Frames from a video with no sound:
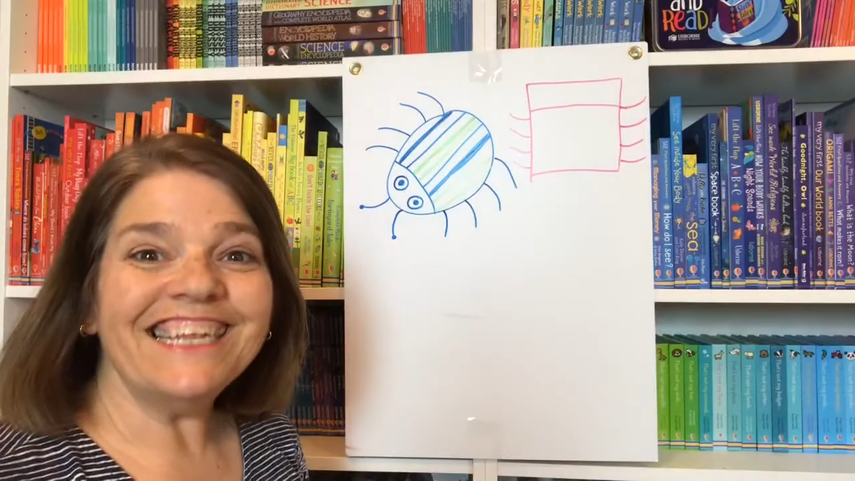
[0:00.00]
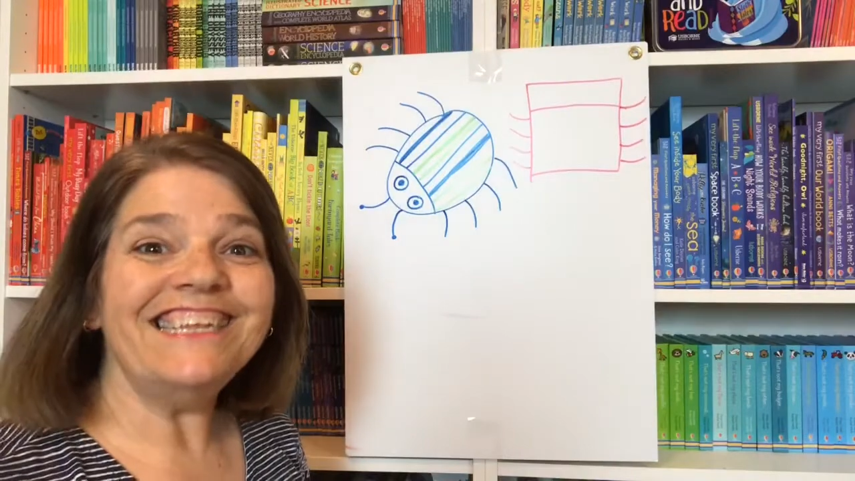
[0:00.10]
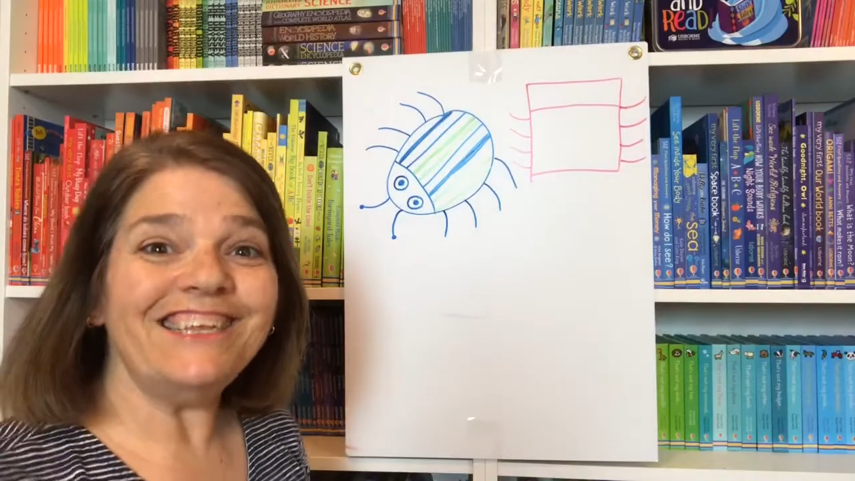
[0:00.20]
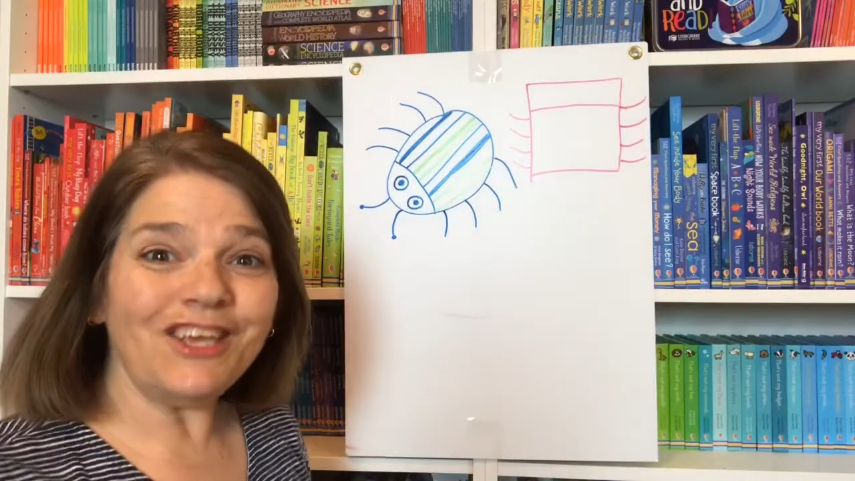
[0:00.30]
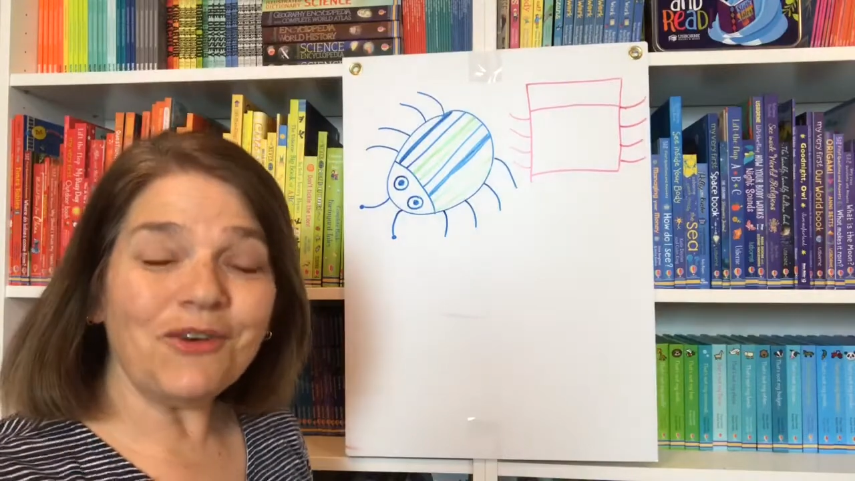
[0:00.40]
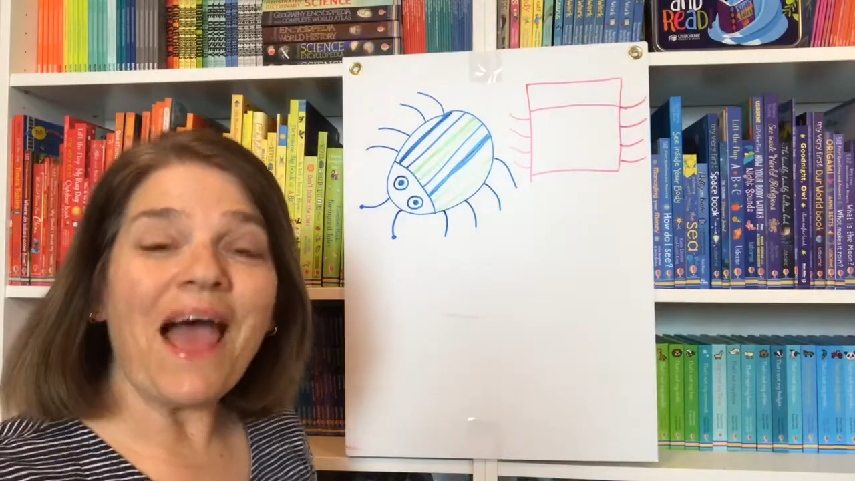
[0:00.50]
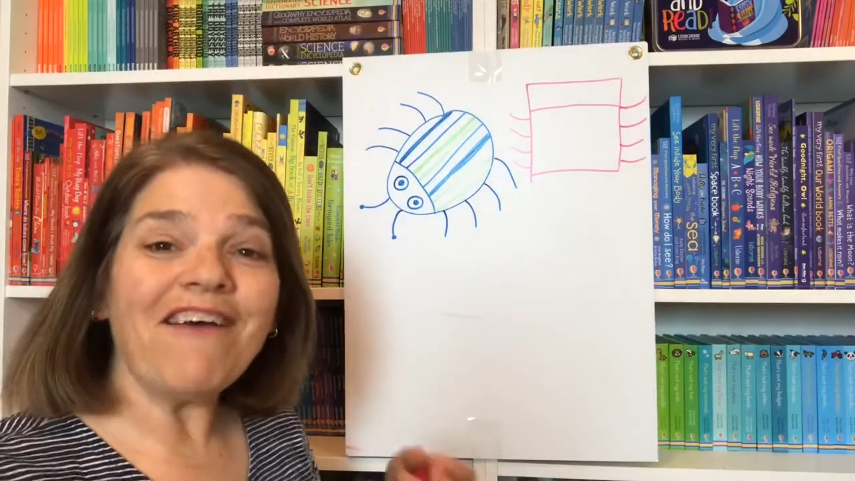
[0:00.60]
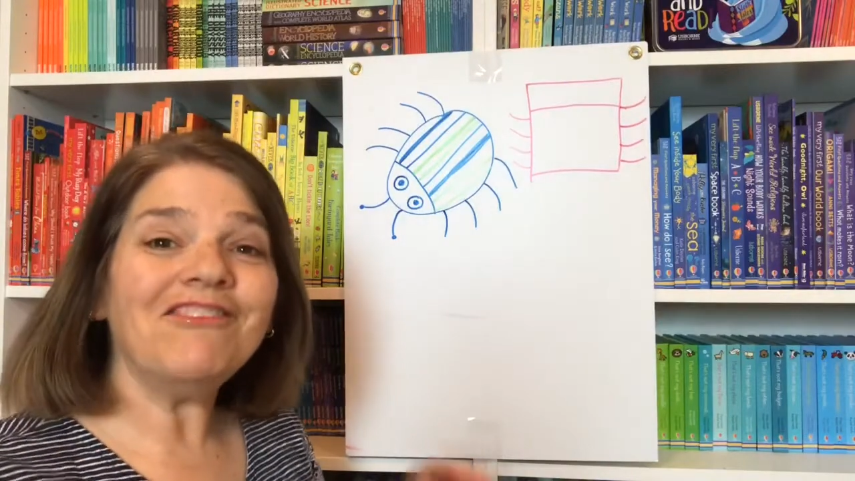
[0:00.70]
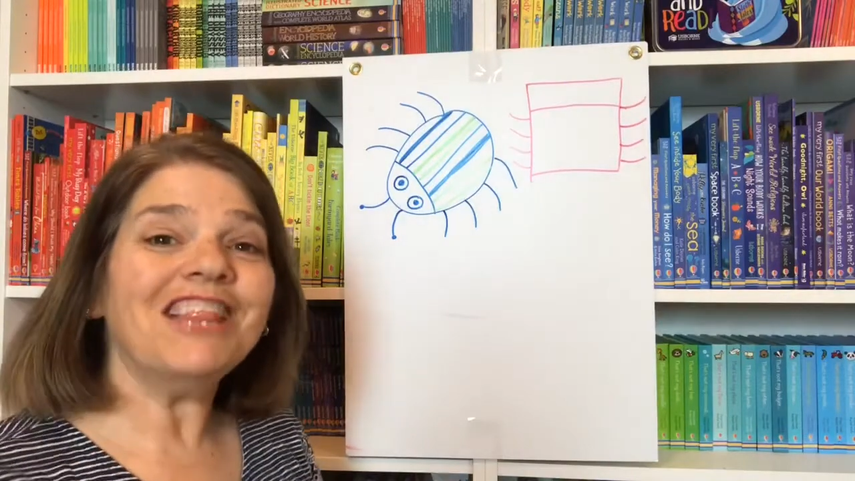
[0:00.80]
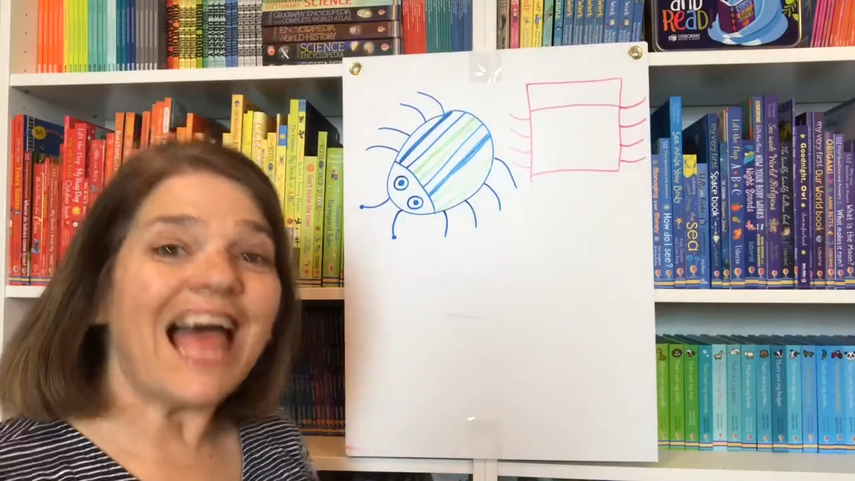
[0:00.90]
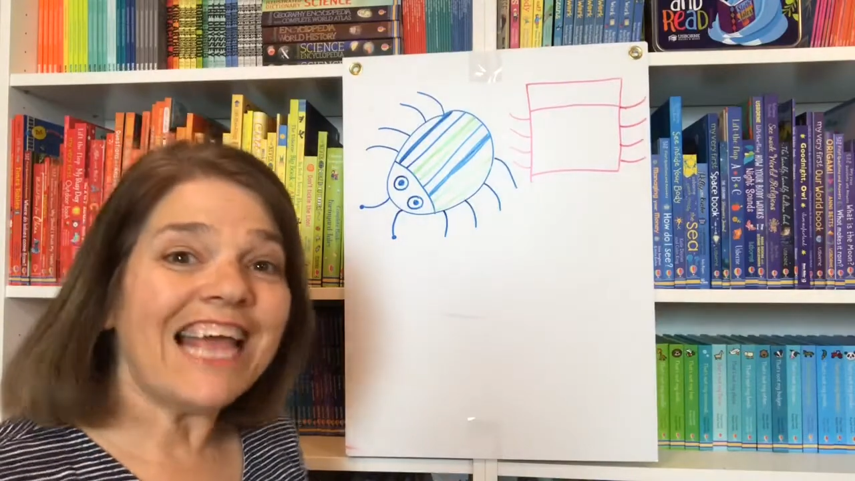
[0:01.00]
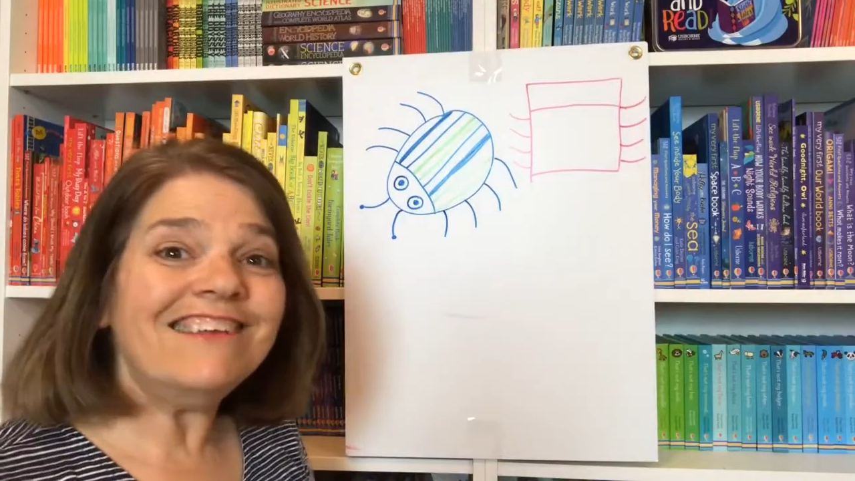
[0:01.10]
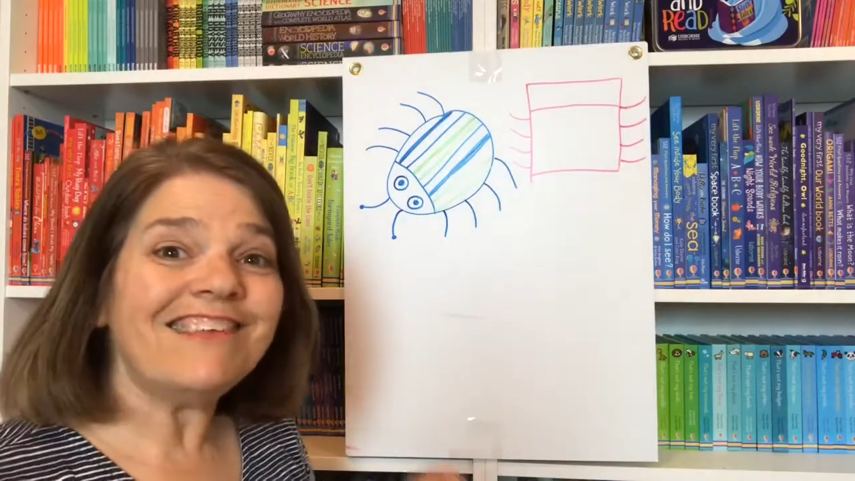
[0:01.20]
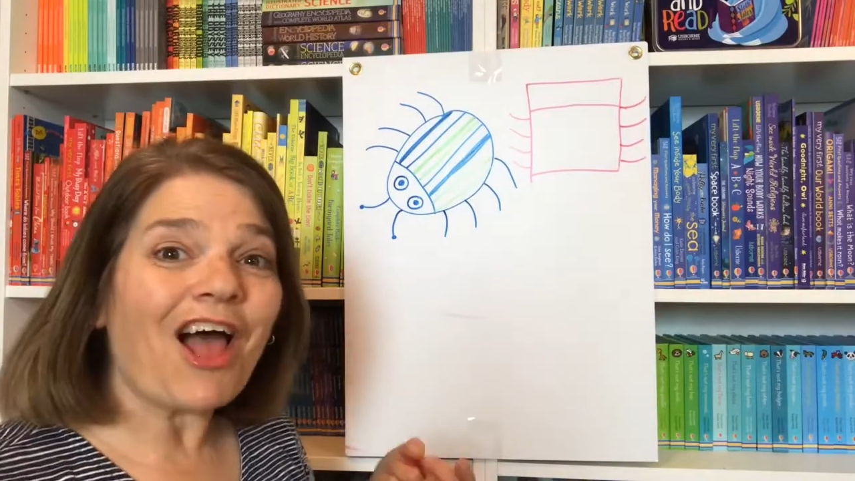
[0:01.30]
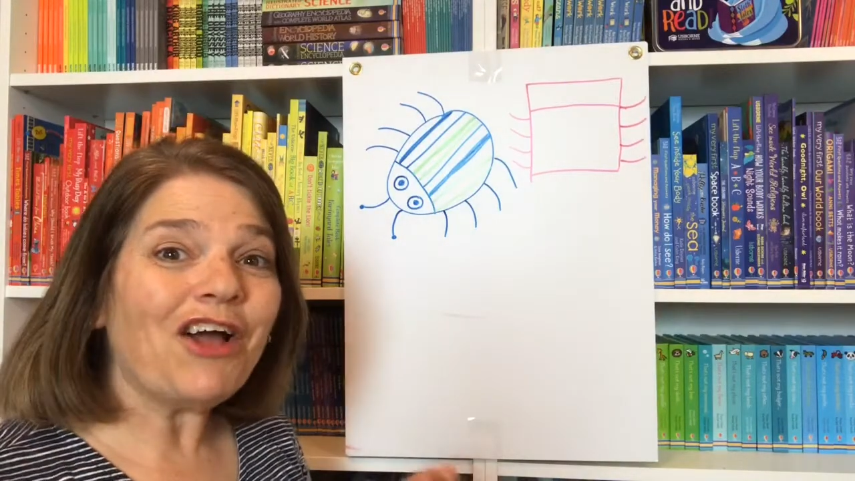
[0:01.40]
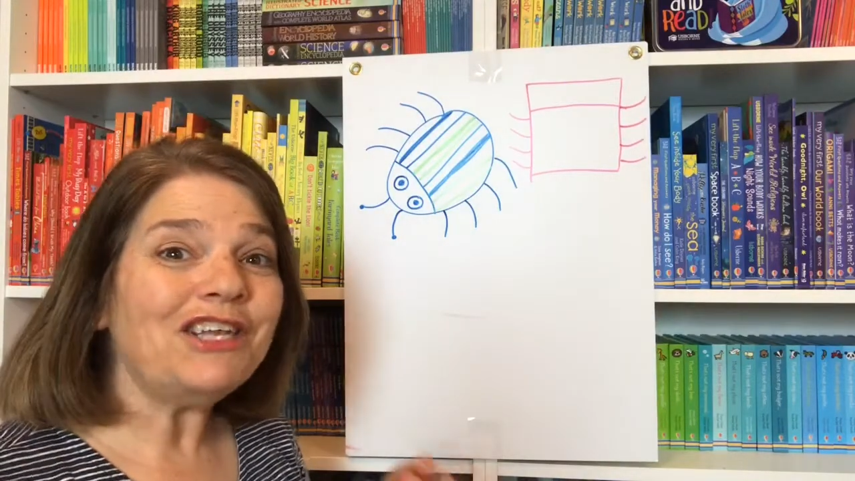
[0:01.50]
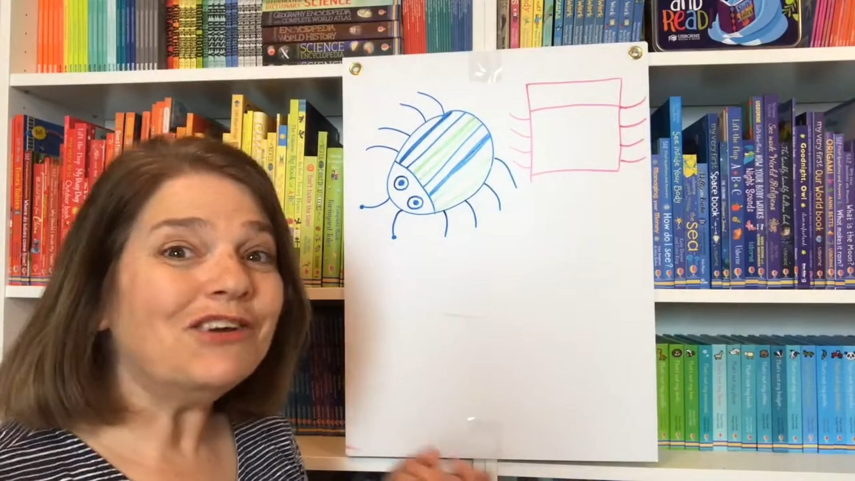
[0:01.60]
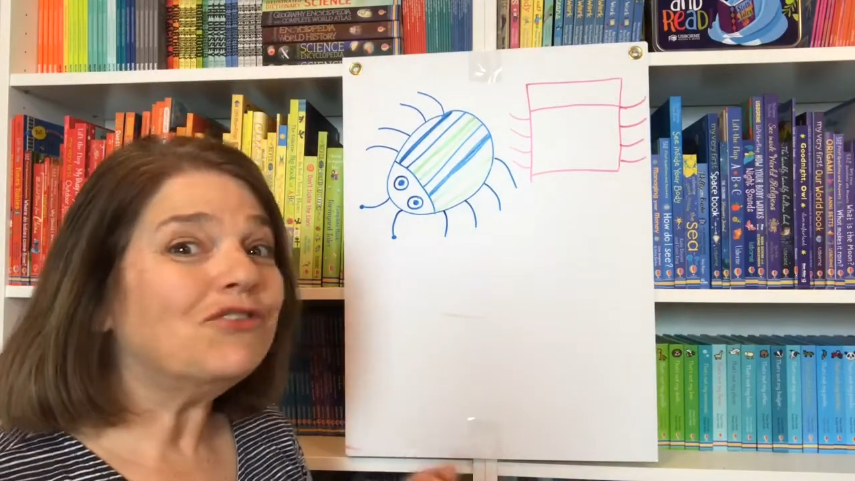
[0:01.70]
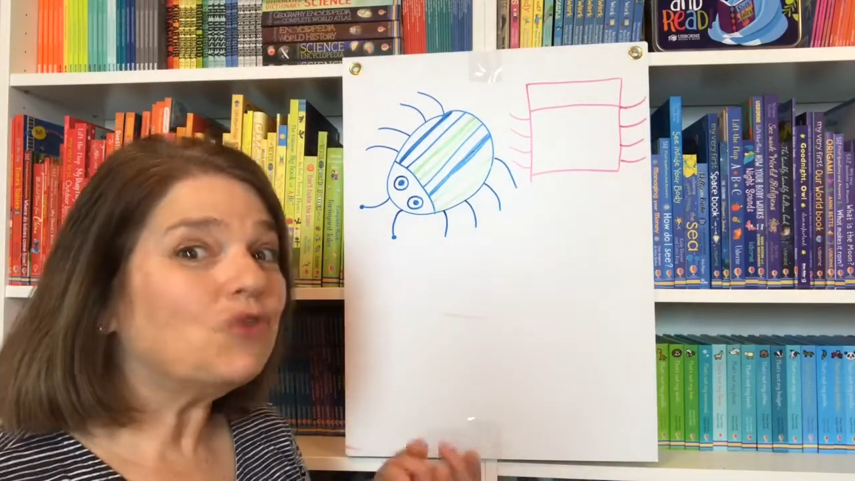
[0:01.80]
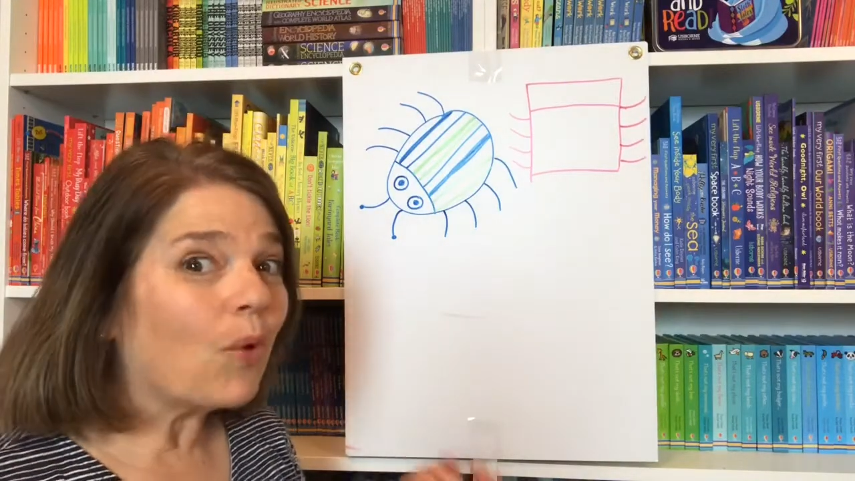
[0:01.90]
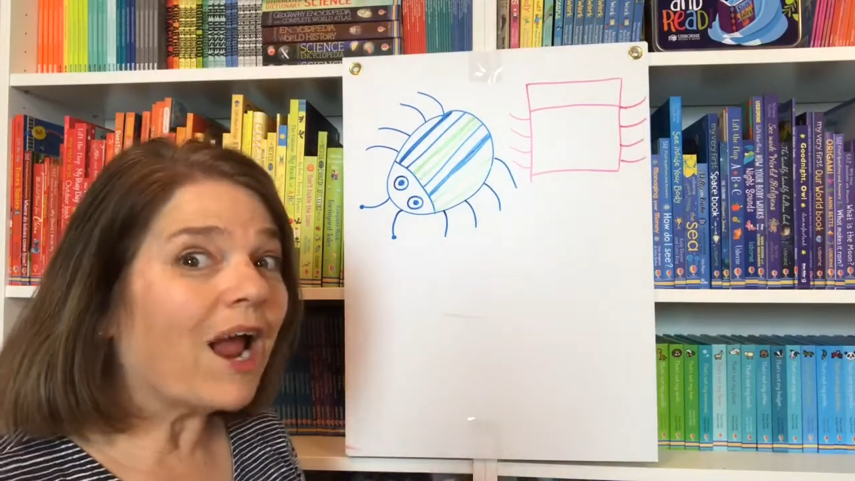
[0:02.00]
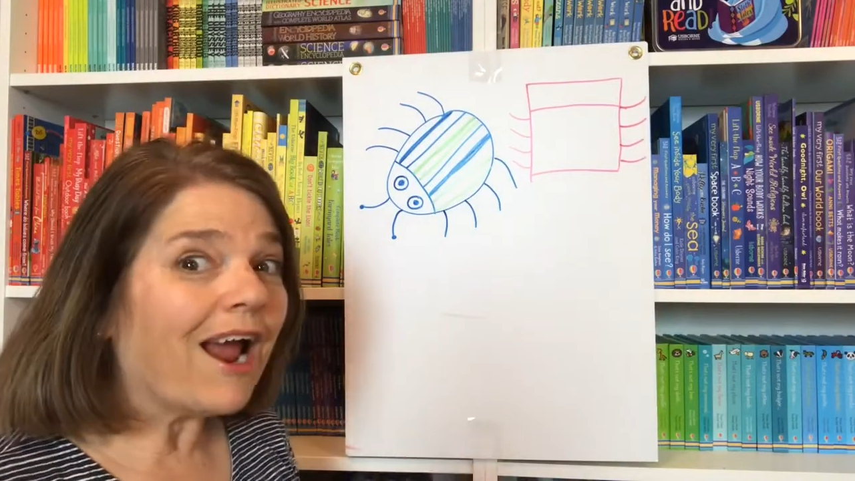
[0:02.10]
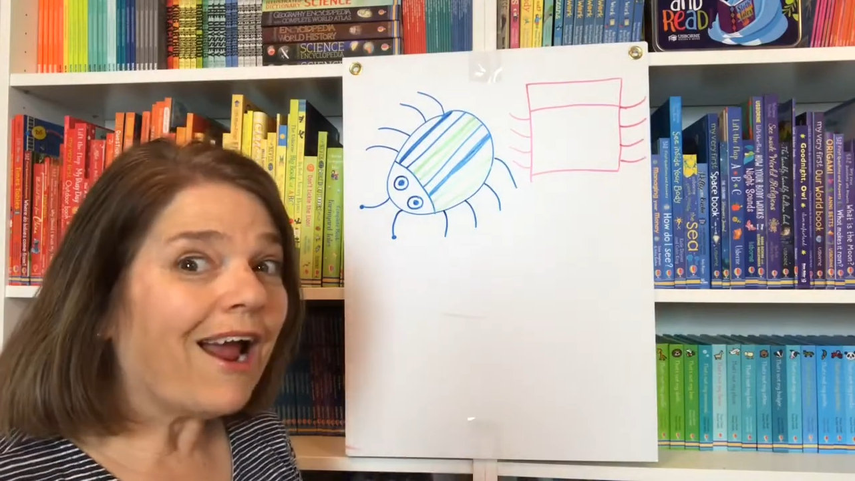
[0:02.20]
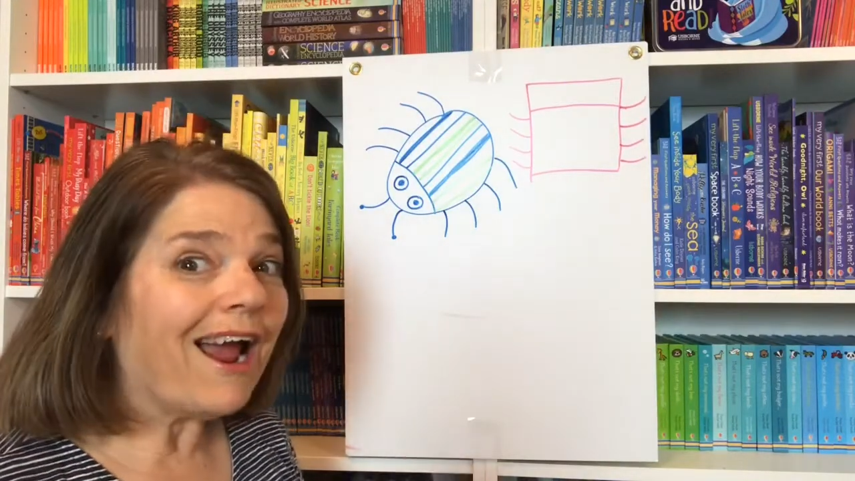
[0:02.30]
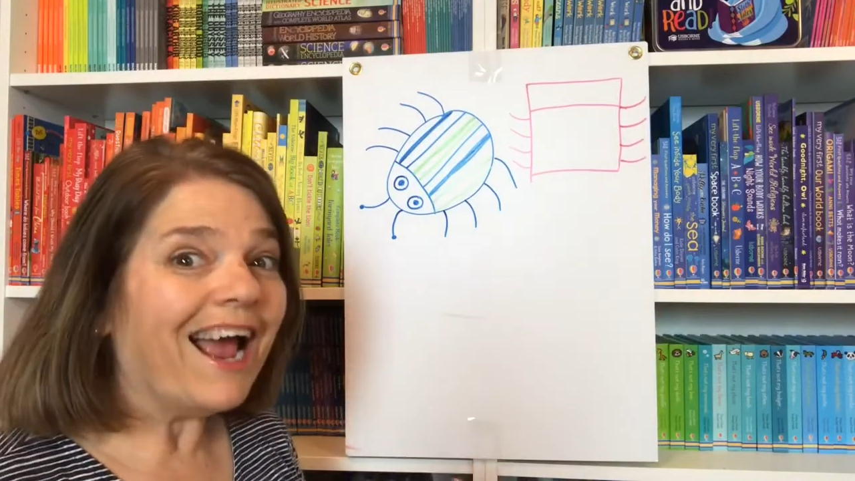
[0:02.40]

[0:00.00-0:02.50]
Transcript: Do you have legs on your square?